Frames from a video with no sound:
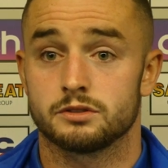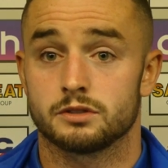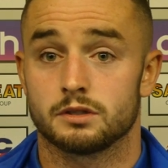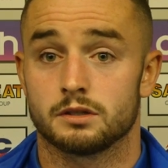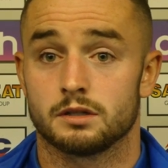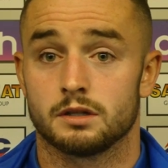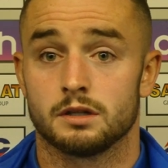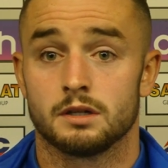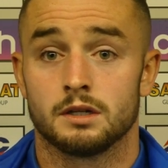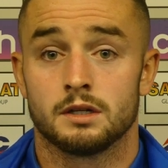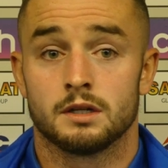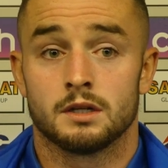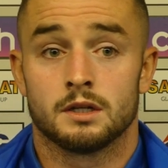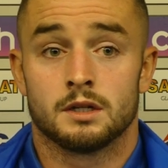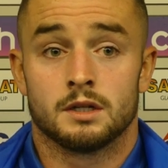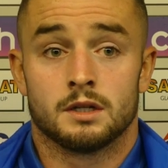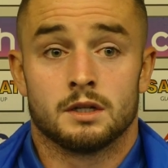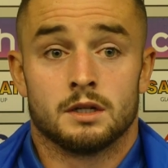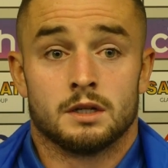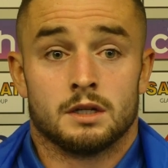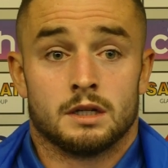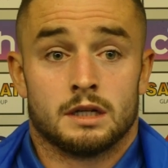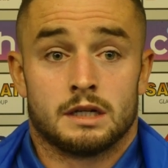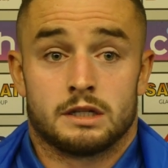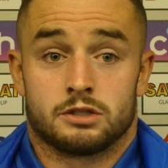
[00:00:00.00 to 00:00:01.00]
So
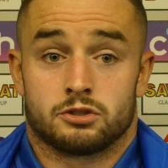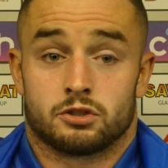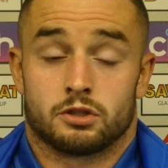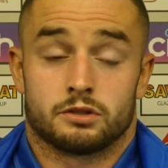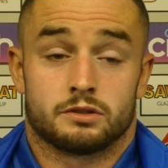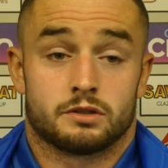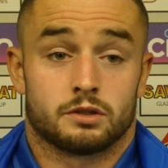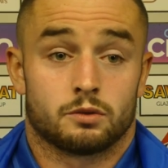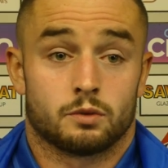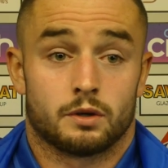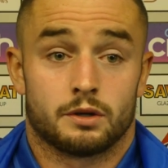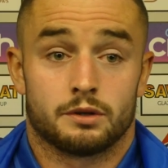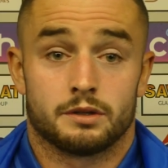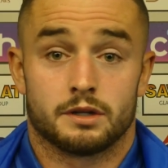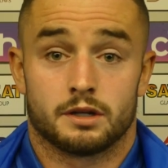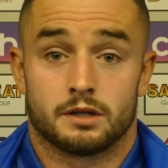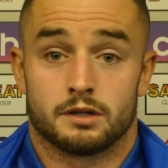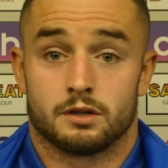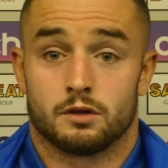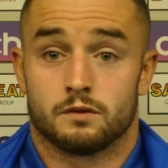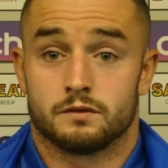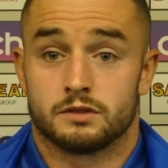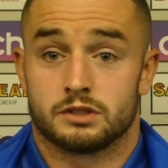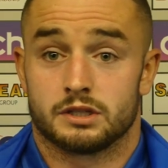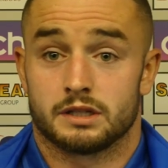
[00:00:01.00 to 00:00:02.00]
it's good to go out there
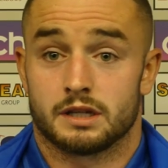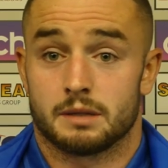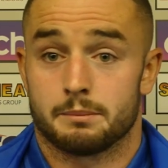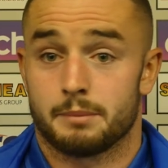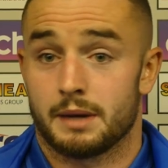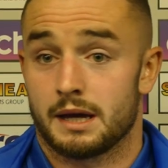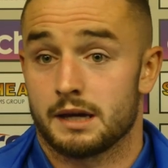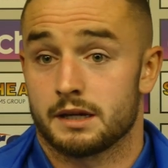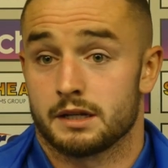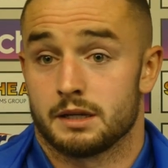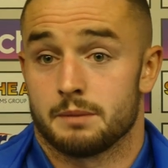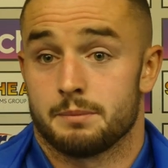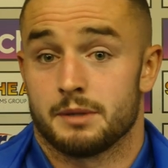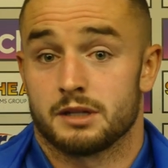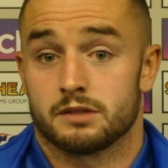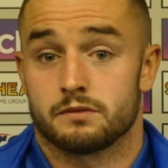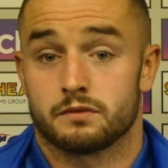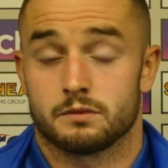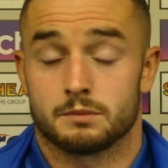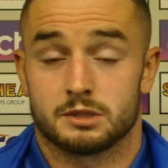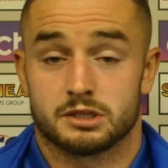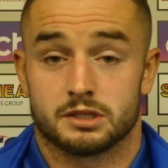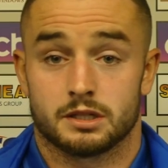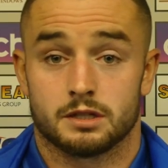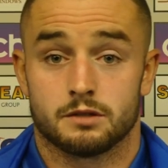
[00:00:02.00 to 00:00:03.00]
and obviously get back in the pitch for
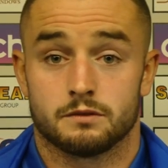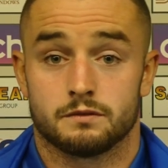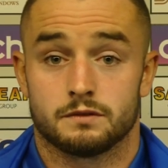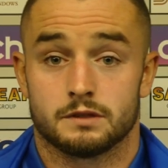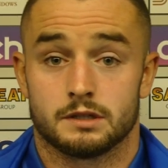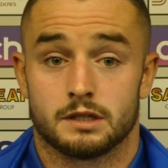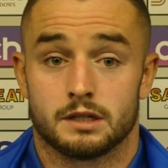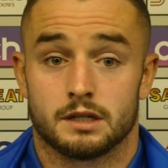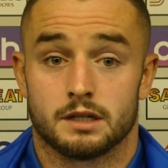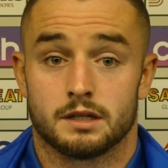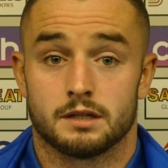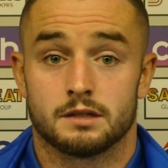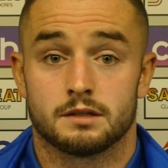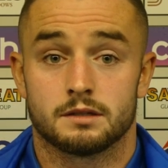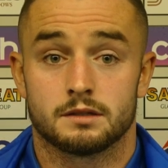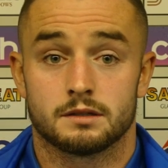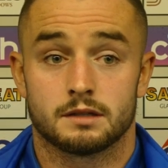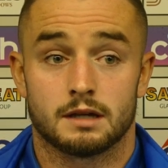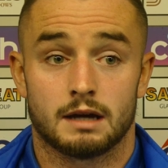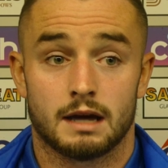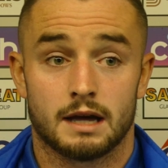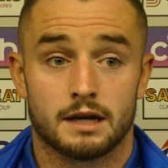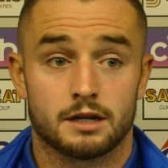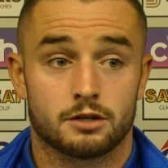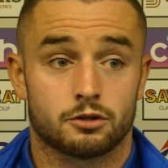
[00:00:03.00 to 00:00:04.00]
myself. And a
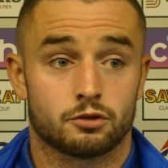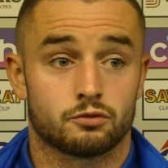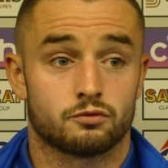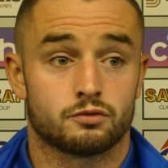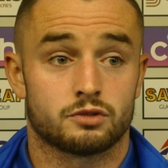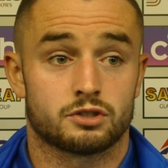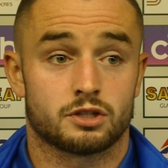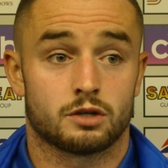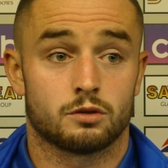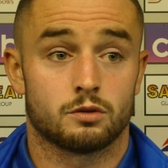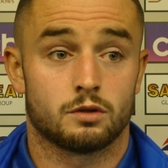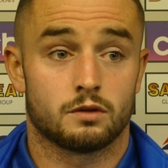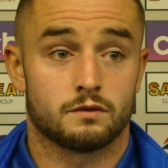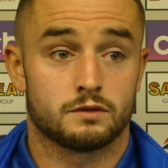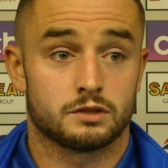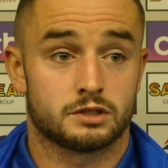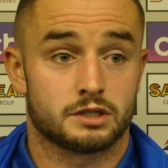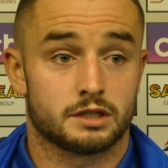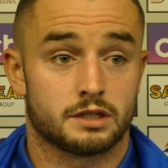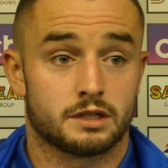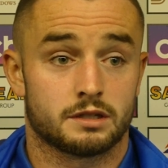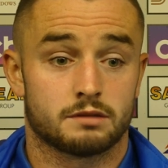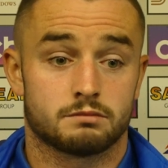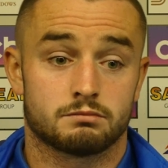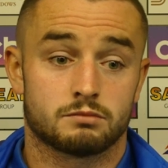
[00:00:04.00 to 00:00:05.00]
good result,
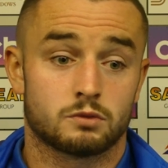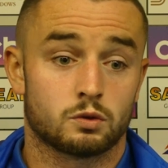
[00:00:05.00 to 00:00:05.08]
obviously.